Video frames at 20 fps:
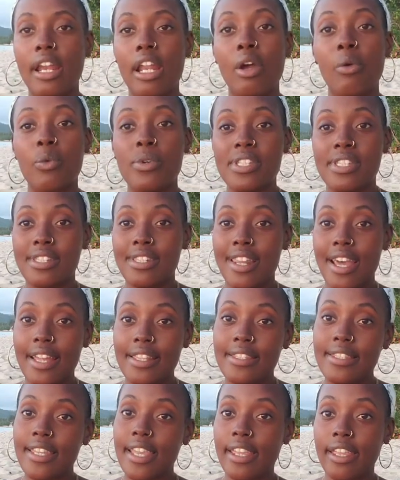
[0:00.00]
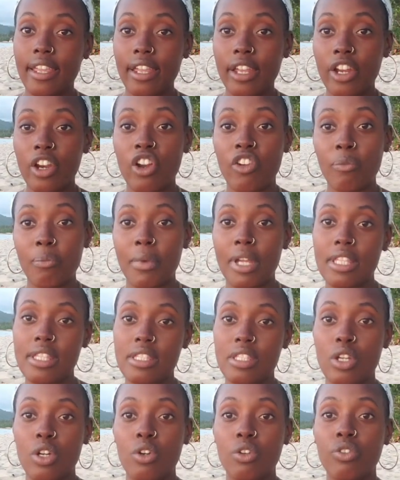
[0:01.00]
and I was not taking care of
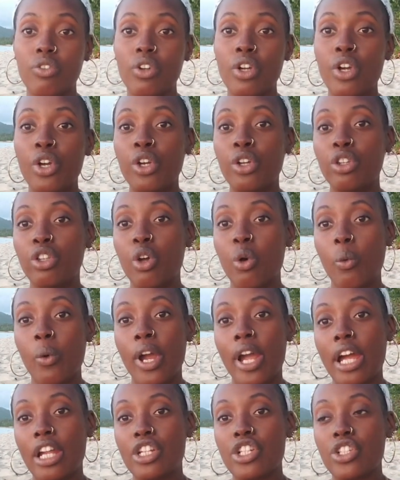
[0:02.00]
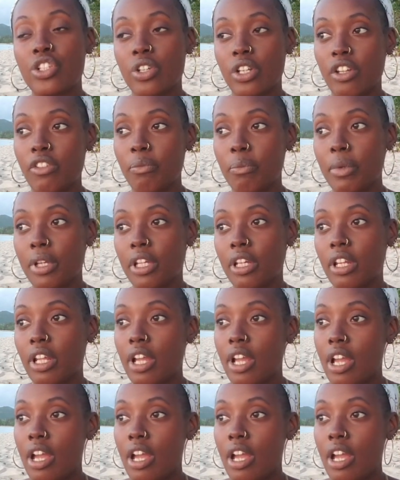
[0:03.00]
myself the way I should have been.